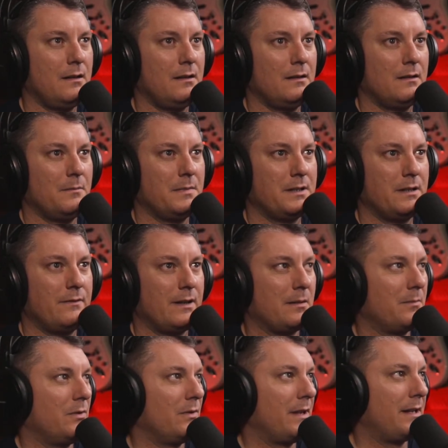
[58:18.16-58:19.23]
Let me see if I can
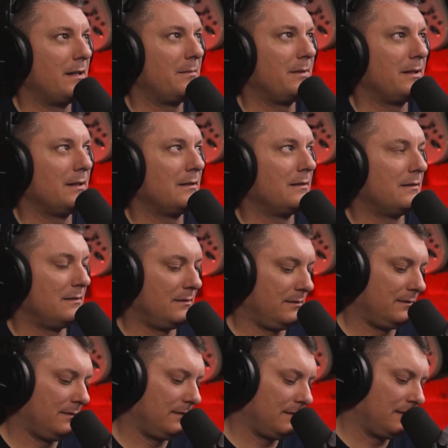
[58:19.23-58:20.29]
pull that up here.
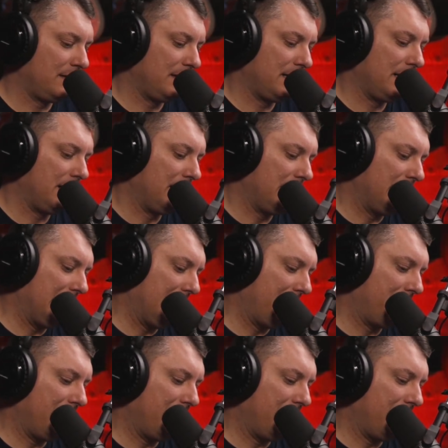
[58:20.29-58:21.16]
And